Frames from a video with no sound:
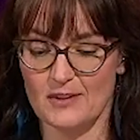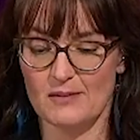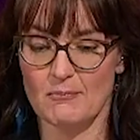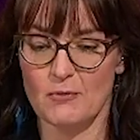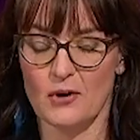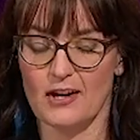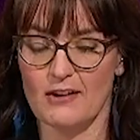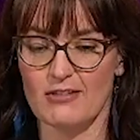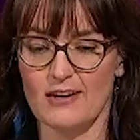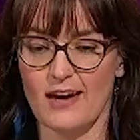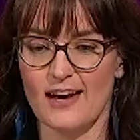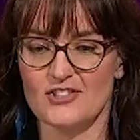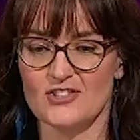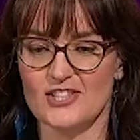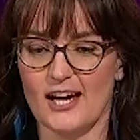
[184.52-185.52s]
more healthy
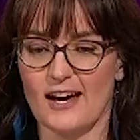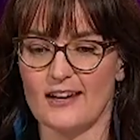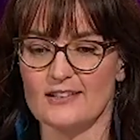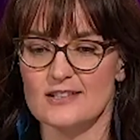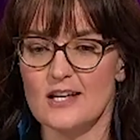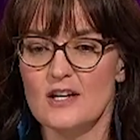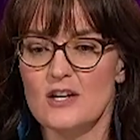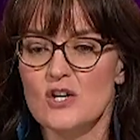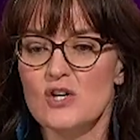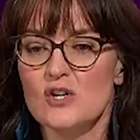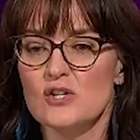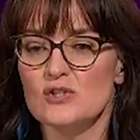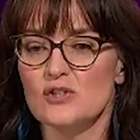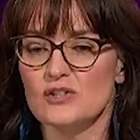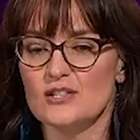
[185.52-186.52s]
hashtags.
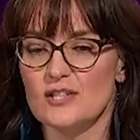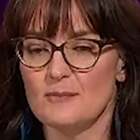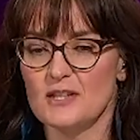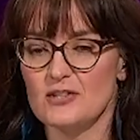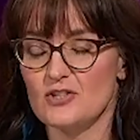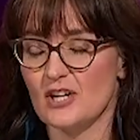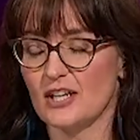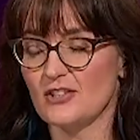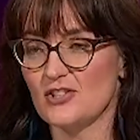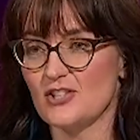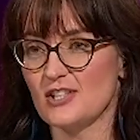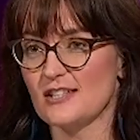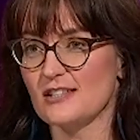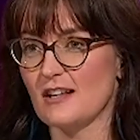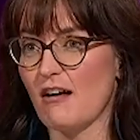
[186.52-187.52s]
So some of the
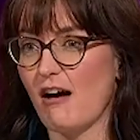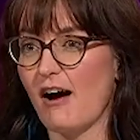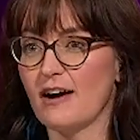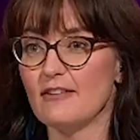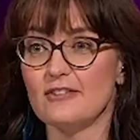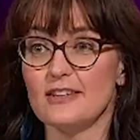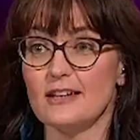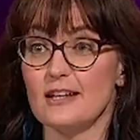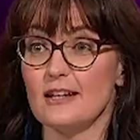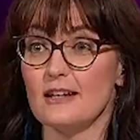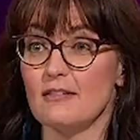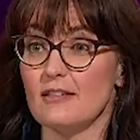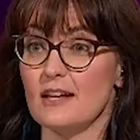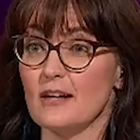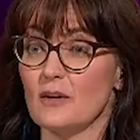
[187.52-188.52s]
strategies that I really
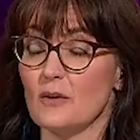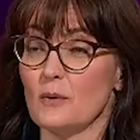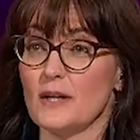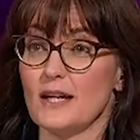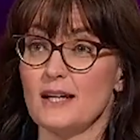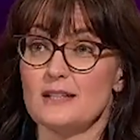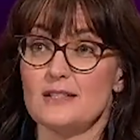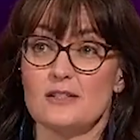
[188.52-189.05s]
think we need